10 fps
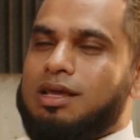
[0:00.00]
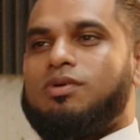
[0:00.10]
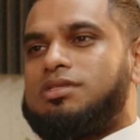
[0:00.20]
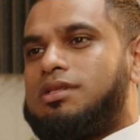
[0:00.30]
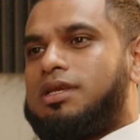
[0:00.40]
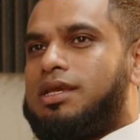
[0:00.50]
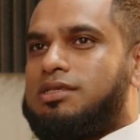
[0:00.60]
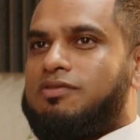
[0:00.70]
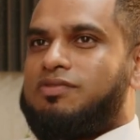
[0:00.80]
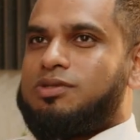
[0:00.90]
that wasn't the
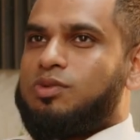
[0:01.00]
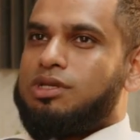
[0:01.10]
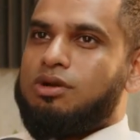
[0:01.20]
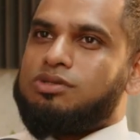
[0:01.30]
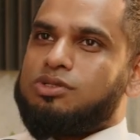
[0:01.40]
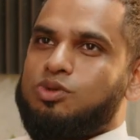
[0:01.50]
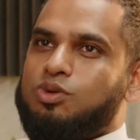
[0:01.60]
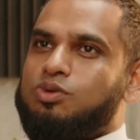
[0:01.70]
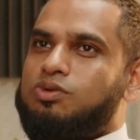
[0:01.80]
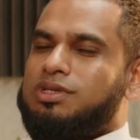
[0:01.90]
case obviously when you go to
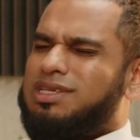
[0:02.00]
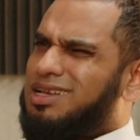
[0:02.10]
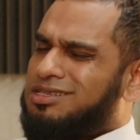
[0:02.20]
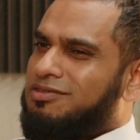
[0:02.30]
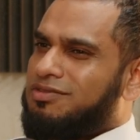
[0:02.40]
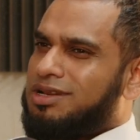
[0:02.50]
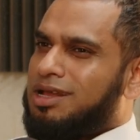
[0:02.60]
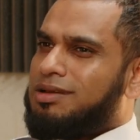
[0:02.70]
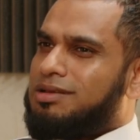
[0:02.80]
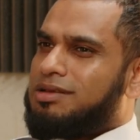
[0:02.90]
school year seven